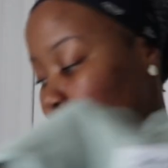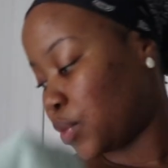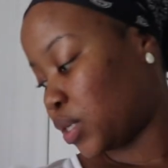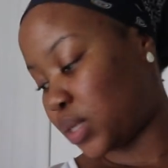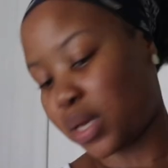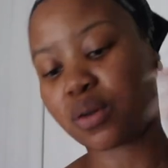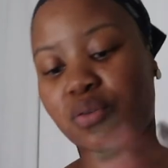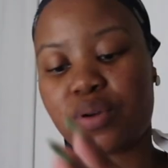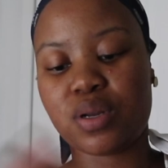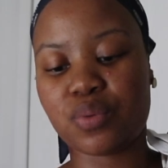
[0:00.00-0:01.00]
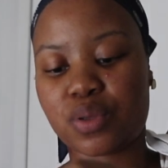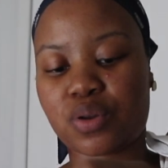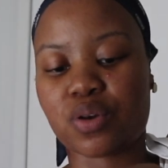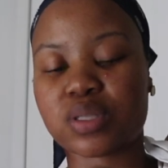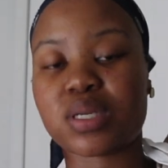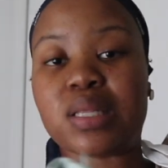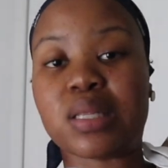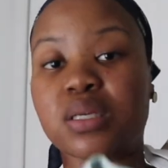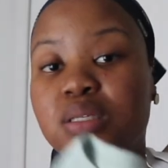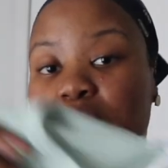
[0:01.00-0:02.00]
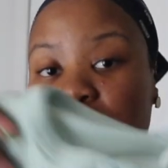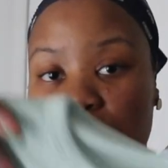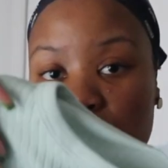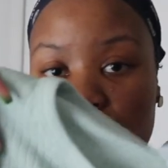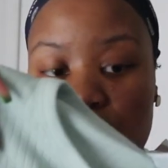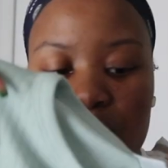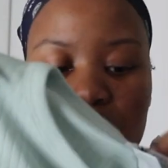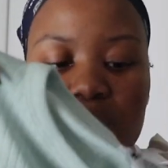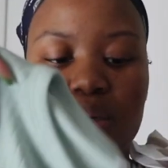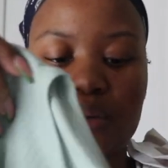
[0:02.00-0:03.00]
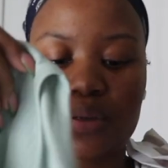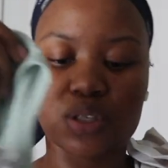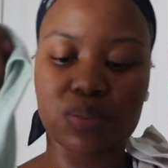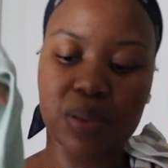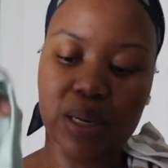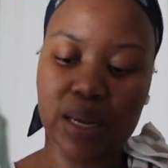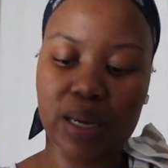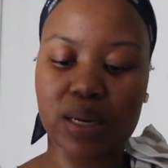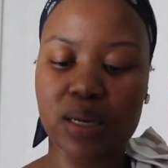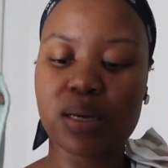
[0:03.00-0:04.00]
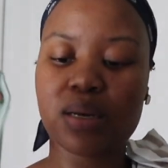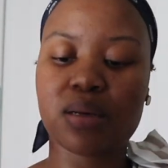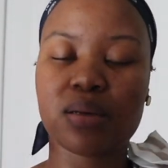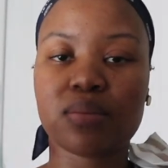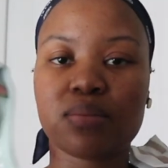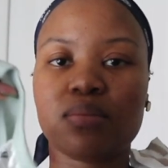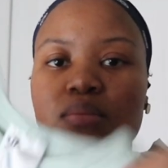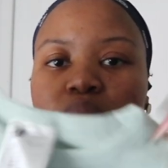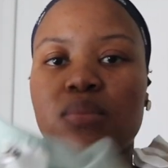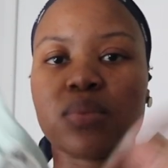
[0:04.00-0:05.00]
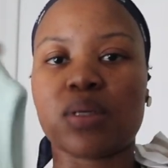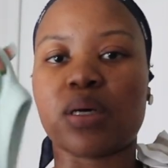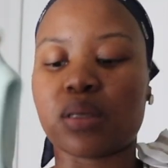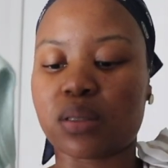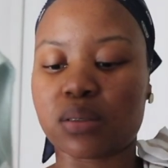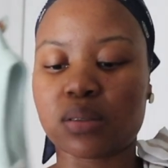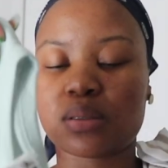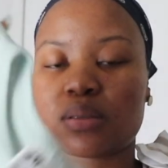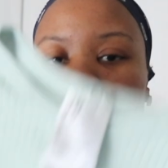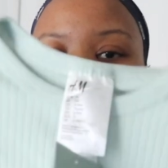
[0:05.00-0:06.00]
There's that green with dots, and then there's this green, just plain, like this.